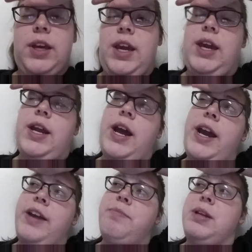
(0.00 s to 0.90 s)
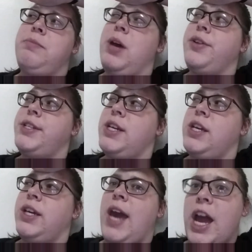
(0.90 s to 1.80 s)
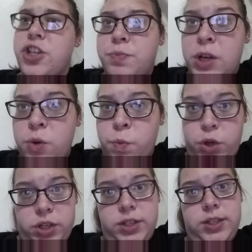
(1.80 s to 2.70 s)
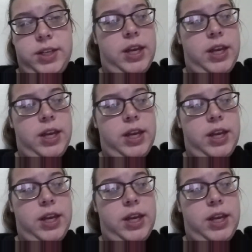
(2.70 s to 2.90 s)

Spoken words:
and I have been melting cashmere woods